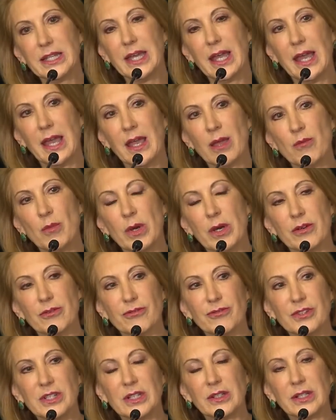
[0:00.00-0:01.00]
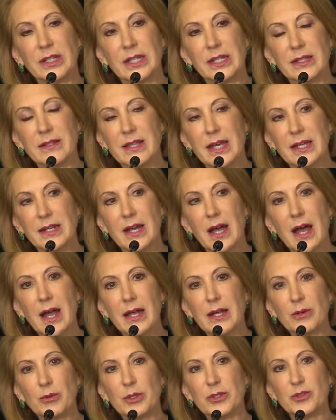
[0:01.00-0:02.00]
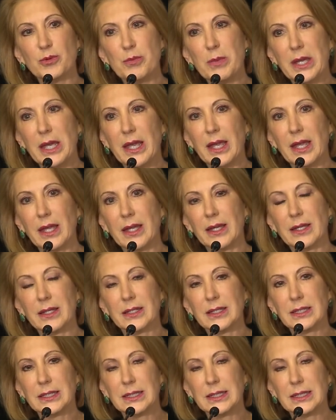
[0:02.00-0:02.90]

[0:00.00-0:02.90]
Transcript: came a feeling that I was being